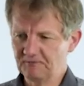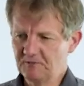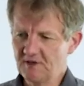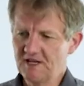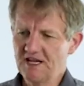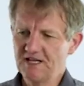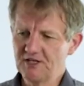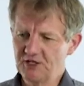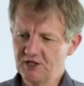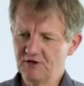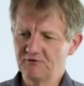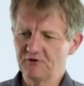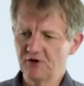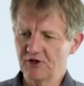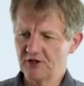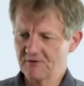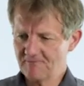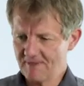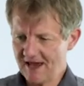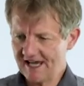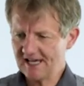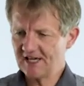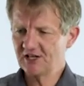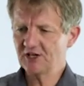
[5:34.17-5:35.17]
Yes, you've got the
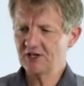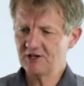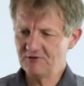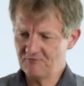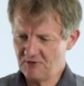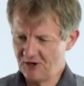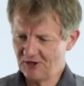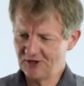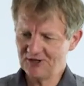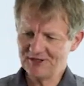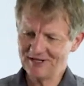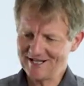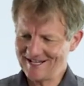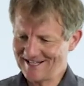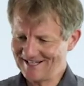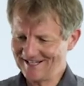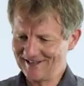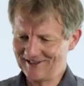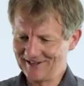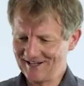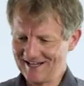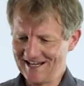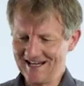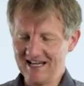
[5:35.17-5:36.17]
maker community
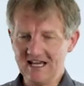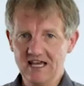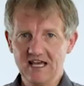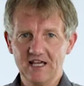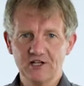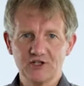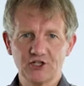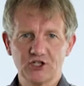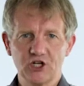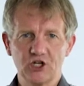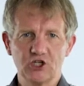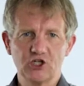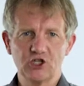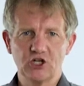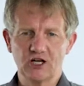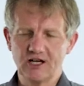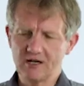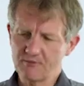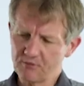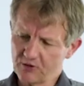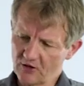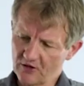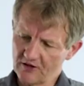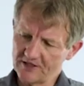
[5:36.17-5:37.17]
and the social
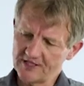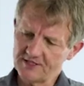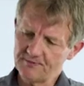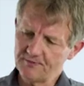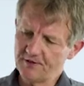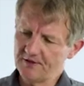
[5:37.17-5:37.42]
enterprise,